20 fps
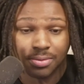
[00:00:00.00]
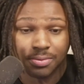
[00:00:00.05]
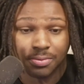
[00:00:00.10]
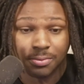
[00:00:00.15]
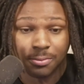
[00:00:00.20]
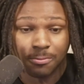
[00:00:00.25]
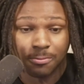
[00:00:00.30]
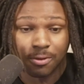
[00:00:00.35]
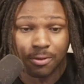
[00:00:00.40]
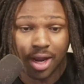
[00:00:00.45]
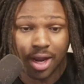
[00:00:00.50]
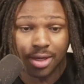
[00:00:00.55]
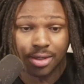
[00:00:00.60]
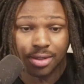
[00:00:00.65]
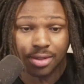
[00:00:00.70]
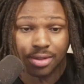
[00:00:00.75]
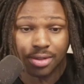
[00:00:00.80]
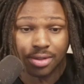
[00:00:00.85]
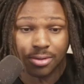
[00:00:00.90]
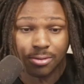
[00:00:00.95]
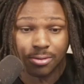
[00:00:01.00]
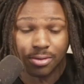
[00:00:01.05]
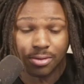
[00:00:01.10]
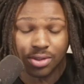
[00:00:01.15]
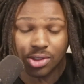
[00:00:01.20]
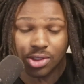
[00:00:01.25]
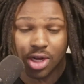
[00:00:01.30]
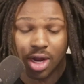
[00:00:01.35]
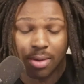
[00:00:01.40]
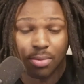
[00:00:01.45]
right?
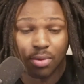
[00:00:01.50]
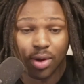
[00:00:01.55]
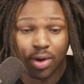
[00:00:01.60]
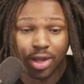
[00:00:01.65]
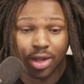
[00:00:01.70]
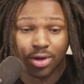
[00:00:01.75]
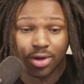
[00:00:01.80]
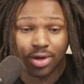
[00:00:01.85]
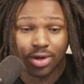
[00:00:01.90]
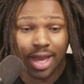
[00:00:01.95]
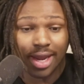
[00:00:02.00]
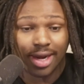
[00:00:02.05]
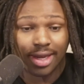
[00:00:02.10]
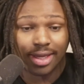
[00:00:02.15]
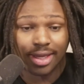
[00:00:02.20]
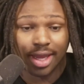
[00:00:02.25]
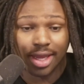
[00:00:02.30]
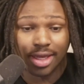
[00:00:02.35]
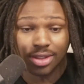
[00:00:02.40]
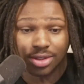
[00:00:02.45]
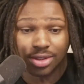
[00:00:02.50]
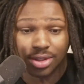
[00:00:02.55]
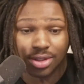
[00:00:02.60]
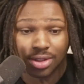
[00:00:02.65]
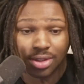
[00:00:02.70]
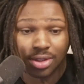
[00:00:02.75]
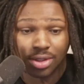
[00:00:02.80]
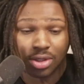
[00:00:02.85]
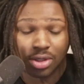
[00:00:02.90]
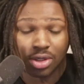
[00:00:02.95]
Ja Morant, you're not a gangster.
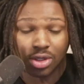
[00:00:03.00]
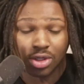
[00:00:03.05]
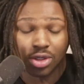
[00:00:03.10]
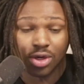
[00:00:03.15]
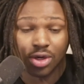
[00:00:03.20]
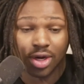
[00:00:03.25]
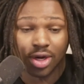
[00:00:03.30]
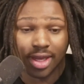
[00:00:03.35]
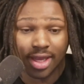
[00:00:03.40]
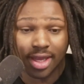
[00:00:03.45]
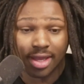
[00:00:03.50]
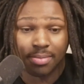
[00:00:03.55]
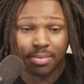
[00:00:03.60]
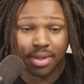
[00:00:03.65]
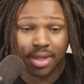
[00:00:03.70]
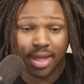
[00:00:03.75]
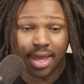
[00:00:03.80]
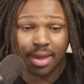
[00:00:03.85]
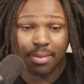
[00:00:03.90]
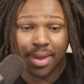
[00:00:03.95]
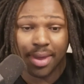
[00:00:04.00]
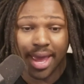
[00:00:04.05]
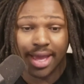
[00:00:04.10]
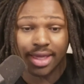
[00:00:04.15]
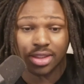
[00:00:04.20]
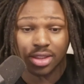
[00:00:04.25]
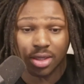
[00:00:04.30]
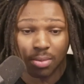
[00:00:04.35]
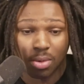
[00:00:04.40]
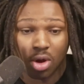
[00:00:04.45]
You're an NBA
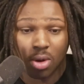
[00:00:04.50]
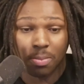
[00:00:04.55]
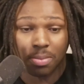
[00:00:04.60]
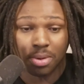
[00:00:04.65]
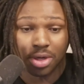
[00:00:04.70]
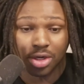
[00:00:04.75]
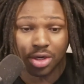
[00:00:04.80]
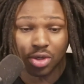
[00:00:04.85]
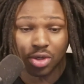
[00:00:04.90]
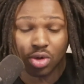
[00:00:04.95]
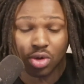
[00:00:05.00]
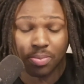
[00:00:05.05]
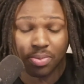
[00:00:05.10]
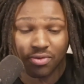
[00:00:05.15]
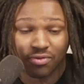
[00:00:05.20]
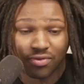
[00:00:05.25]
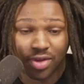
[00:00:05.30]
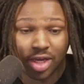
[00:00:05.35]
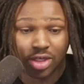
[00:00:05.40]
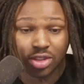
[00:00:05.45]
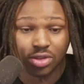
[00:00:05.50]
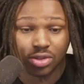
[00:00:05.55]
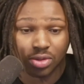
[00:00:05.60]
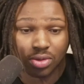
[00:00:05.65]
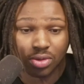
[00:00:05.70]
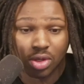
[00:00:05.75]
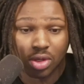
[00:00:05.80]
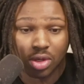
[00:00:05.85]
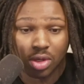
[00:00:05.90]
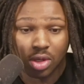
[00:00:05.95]
basketball player. You're a professional.
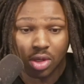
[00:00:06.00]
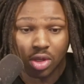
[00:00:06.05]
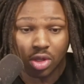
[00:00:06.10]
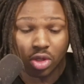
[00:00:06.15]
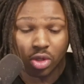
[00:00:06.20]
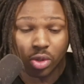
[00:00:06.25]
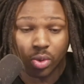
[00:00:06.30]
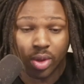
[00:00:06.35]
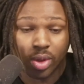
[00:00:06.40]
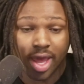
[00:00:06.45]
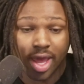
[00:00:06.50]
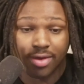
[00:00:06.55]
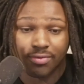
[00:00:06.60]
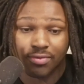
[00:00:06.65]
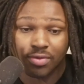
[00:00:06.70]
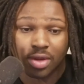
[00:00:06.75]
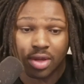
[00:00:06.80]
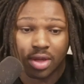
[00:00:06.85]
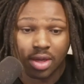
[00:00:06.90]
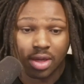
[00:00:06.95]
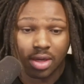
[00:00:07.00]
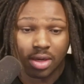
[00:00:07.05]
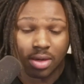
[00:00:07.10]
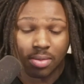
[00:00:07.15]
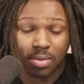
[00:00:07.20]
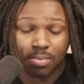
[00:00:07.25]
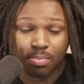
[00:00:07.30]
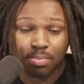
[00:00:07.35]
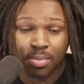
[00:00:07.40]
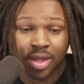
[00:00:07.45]
You have
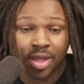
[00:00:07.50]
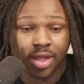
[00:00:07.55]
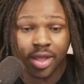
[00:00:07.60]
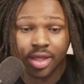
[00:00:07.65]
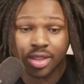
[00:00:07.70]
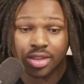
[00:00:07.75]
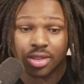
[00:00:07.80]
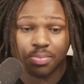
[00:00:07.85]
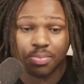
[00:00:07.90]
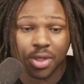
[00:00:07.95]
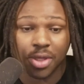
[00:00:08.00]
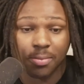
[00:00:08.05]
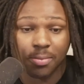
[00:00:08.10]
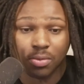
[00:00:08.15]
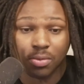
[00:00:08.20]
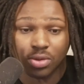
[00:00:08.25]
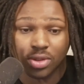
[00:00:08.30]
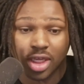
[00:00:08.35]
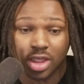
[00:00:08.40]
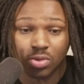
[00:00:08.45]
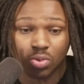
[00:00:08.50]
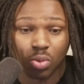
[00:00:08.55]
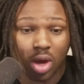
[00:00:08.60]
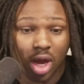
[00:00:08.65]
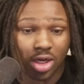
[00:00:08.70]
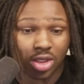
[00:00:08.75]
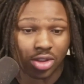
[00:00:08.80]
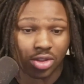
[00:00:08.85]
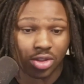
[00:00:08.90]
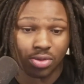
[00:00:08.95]
millions of people that's
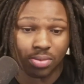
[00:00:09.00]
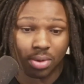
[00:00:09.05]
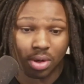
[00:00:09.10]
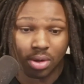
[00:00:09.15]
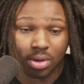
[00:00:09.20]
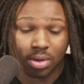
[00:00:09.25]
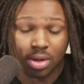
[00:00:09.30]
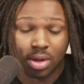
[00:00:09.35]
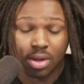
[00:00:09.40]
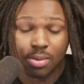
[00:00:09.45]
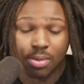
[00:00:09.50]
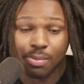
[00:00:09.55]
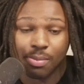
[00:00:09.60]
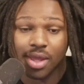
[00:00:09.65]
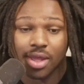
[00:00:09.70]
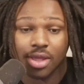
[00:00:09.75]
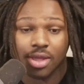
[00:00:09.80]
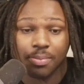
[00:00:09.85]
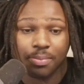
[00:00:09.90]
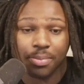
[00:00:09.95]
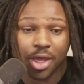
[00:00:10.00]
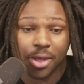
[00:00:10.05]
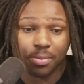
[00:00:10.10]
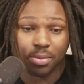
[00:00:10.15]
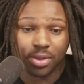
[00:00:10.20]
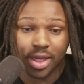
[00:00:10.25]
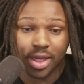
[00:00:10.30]
watching you, millions of people that's